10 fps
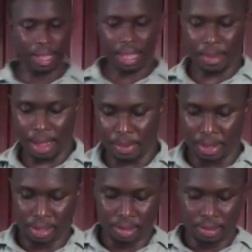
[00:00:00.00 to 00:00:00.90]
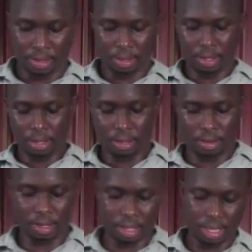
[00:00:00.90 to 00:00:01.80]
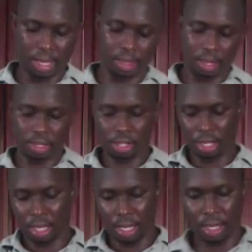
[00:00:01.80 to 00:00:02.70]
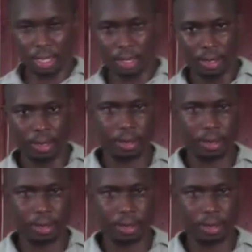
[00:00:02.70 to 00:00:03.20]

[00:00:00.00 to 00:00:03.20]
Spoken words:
I am happy. So what we're gonna do, we're gonna take this chicken,